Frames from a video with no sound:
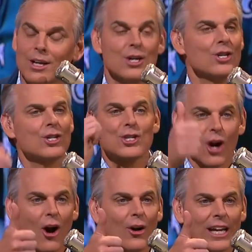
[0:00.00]

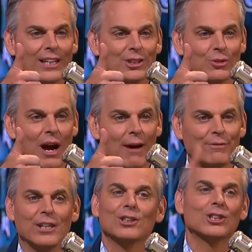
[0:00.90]
Star gets
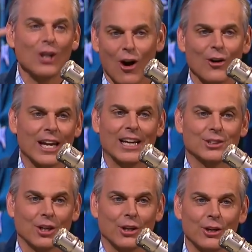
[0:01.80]
drafted, Star gets
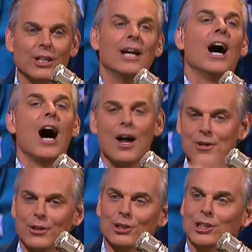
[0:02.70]
hurt,
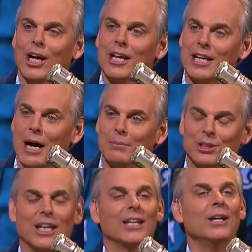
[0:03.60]
understudy comes
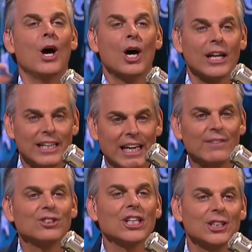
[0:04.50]
in,
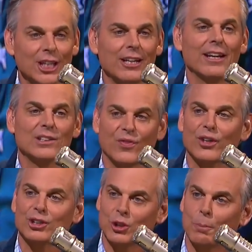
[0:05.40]
gives the city its
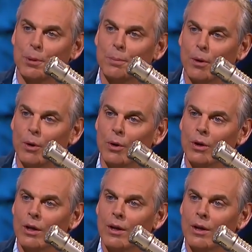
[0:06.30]
first Super Bowl,